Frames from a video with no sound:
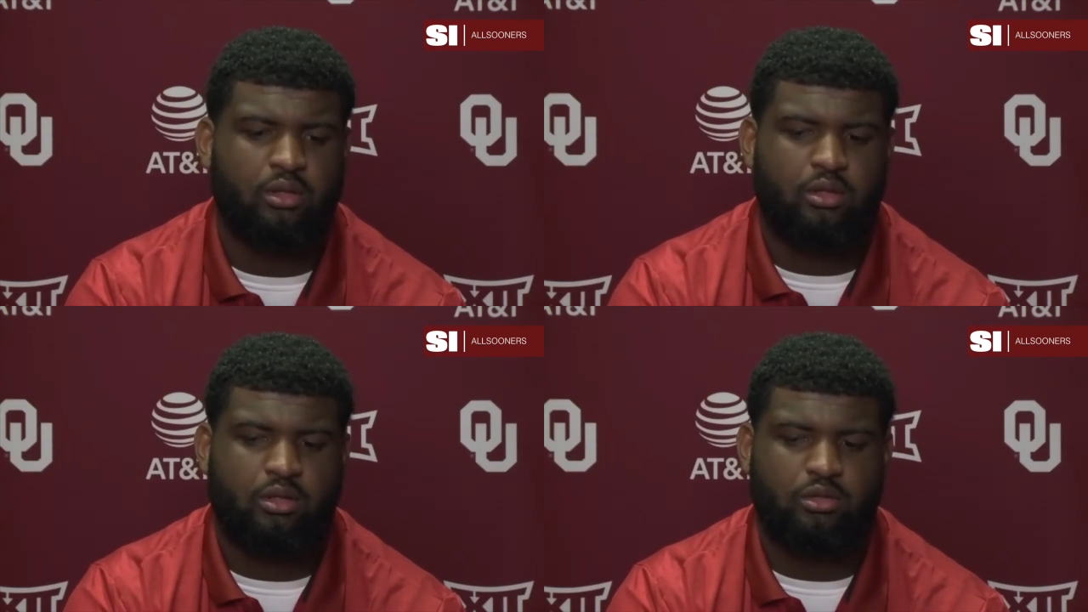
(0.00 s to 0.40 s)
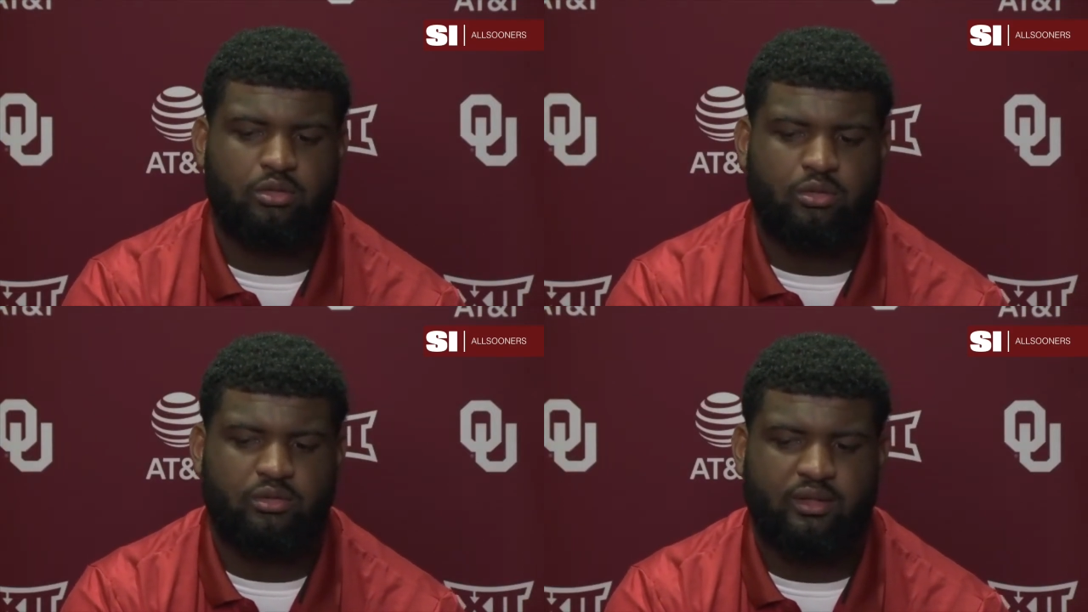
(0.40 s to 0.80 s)
you
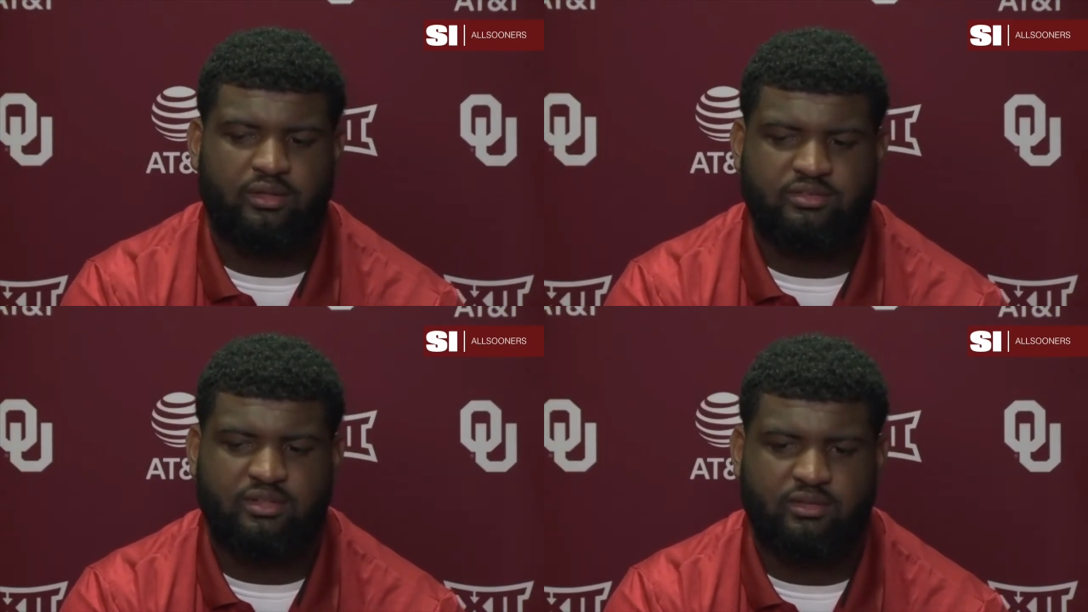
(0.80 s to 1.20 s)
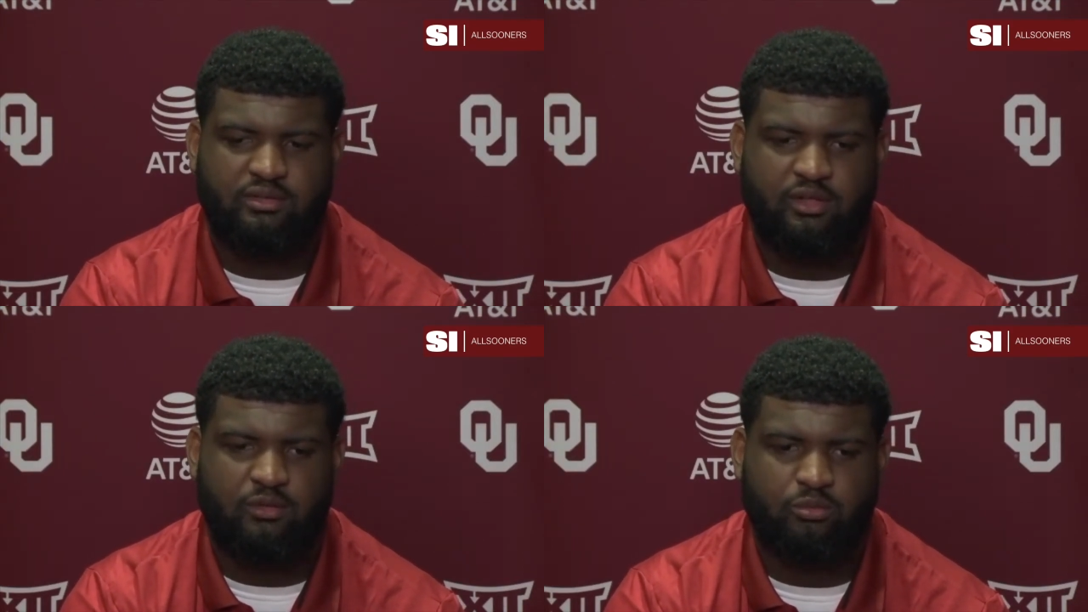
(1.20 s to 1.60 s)
know, the things that
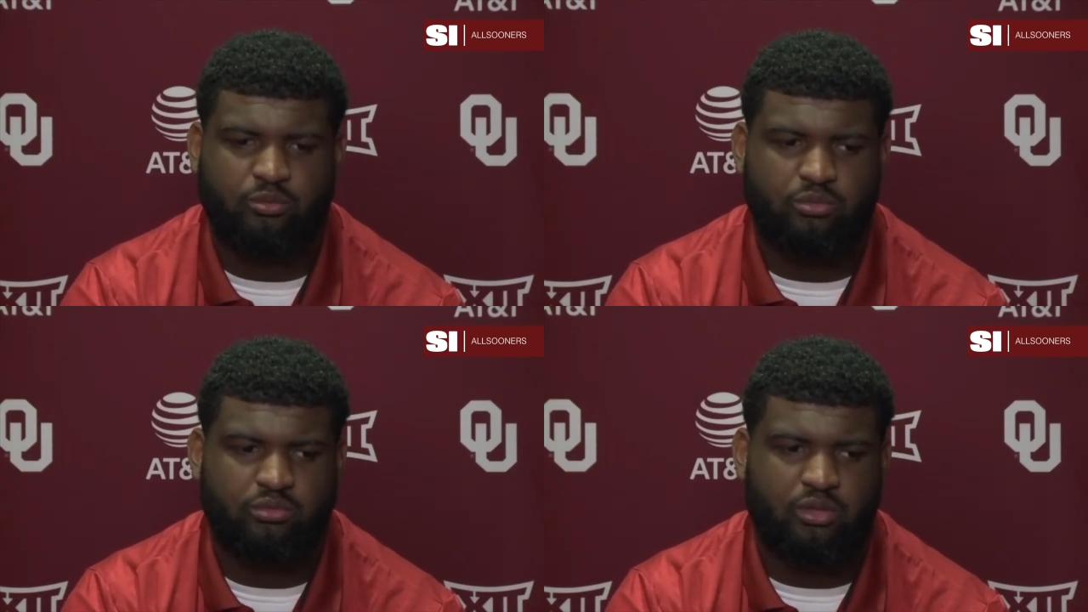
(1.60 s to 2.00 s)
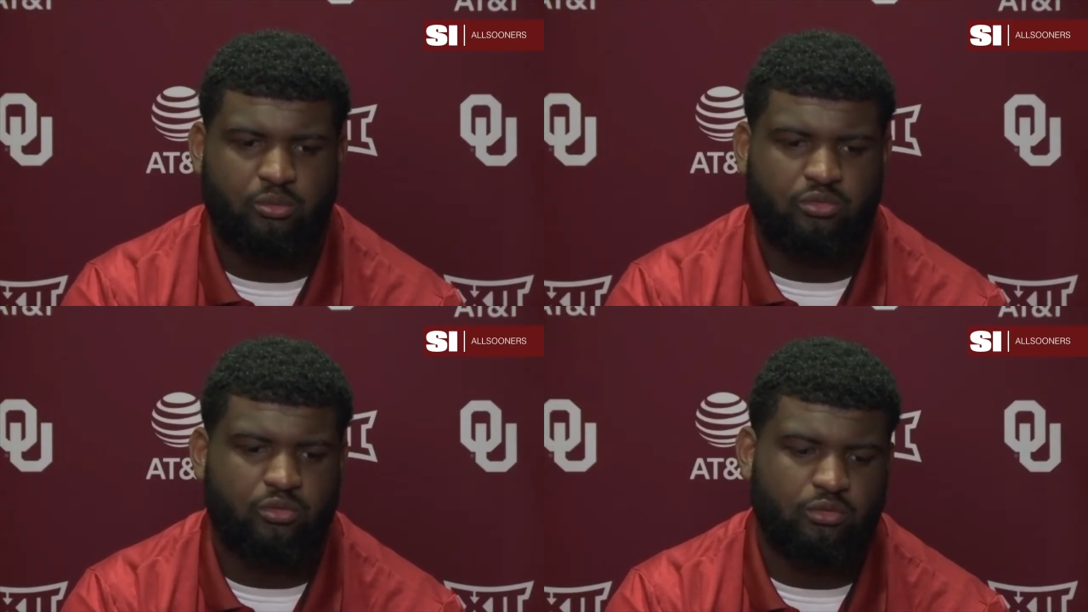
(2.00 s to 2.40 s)

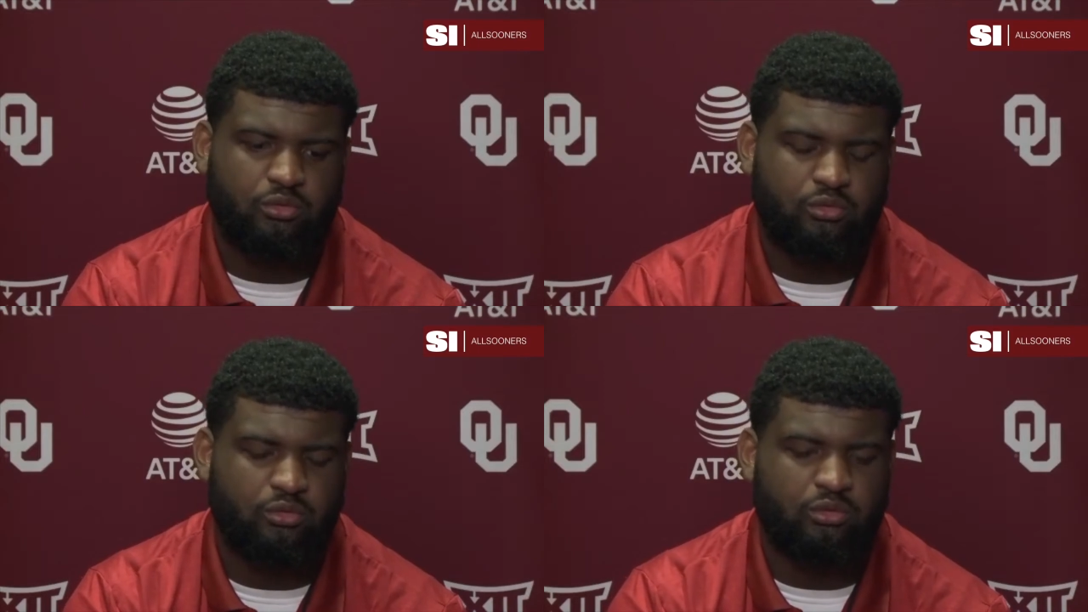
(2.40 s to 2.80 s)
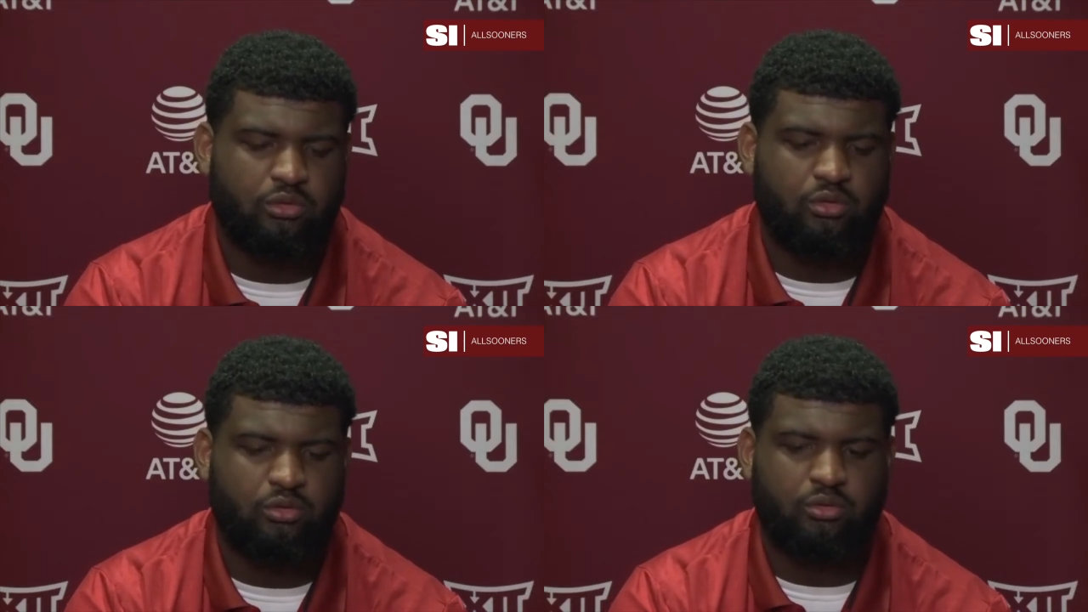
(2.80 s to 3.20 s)
was going on, you
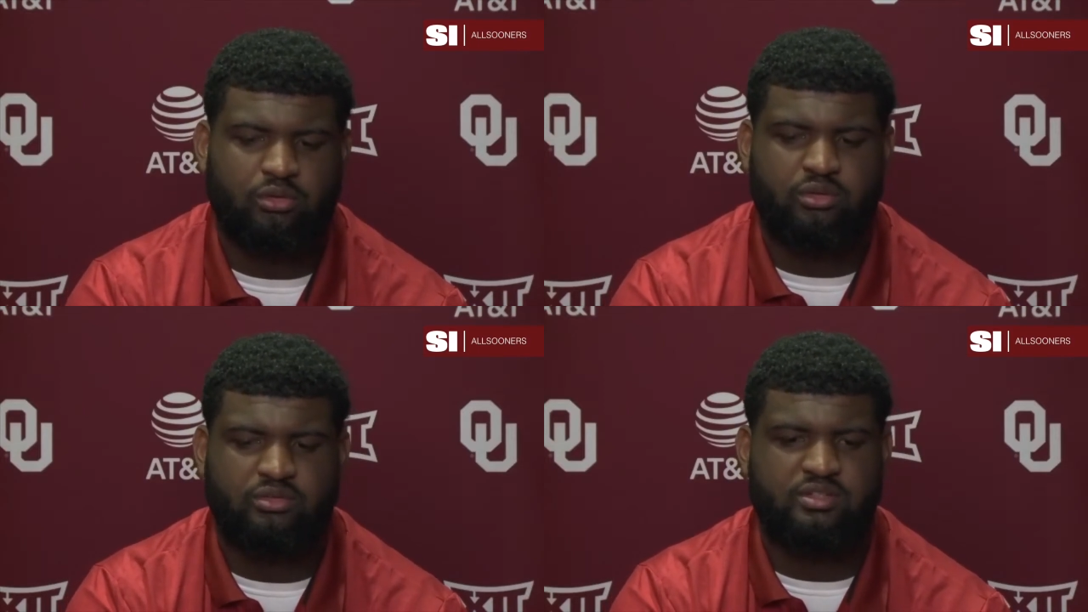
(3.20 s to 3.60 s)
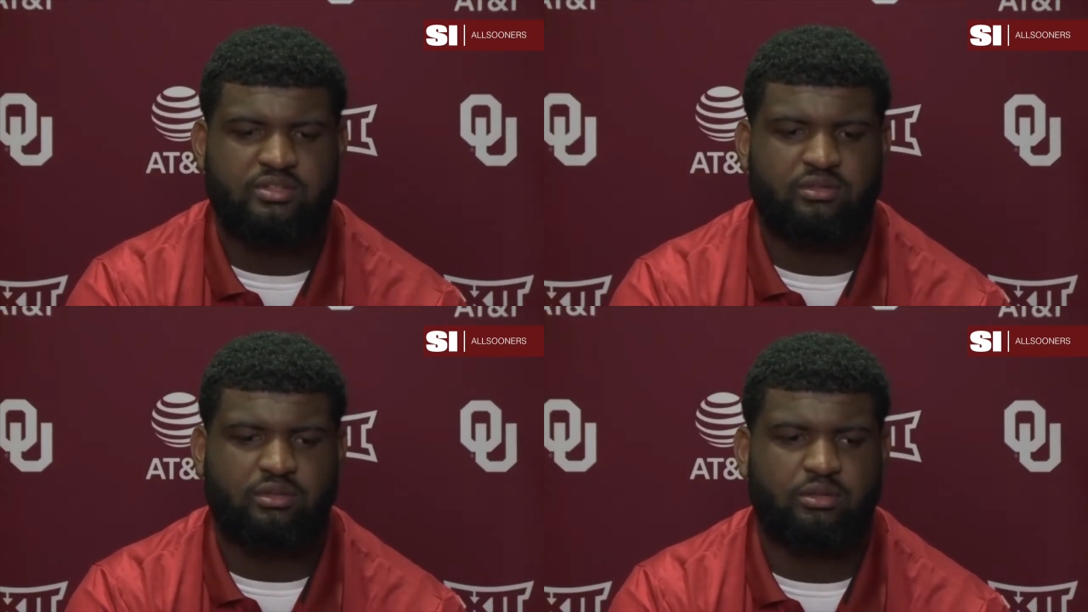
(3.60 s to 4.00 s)
know, it
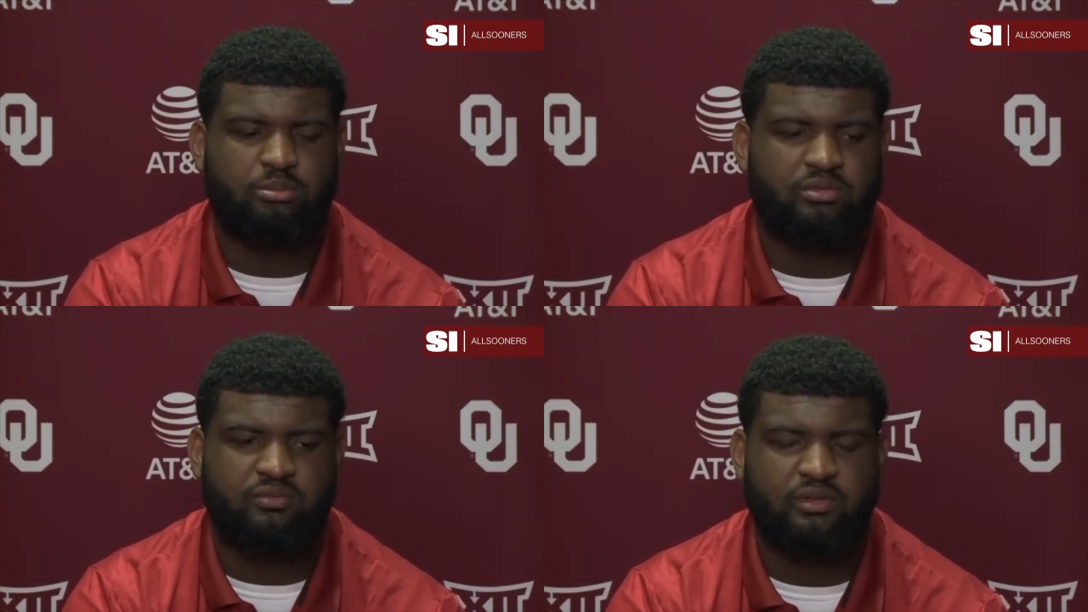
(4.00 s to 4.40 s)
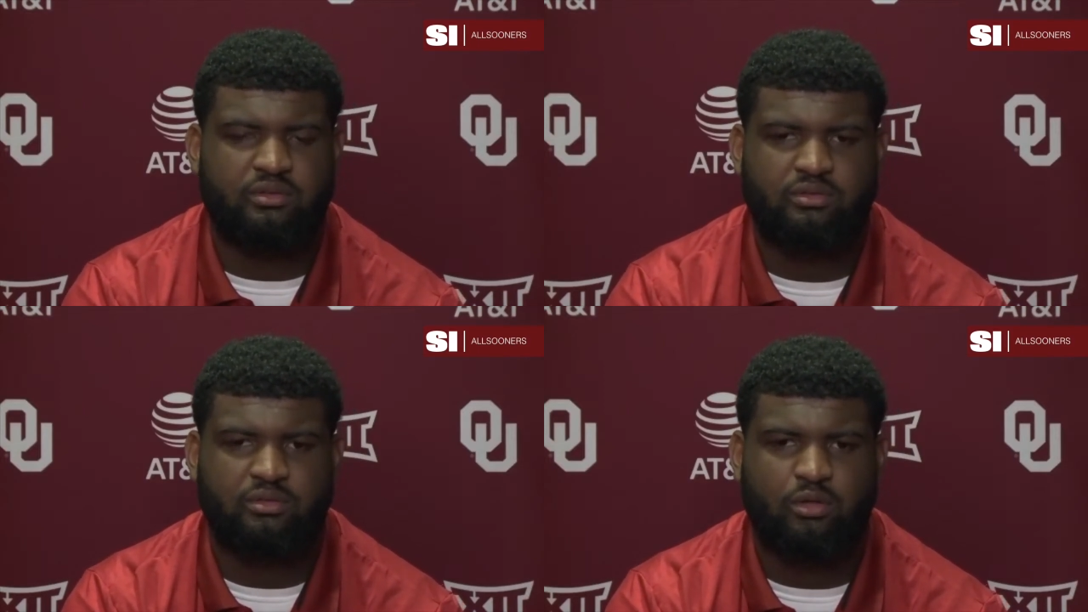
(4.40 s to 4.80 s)
easily could be fixed.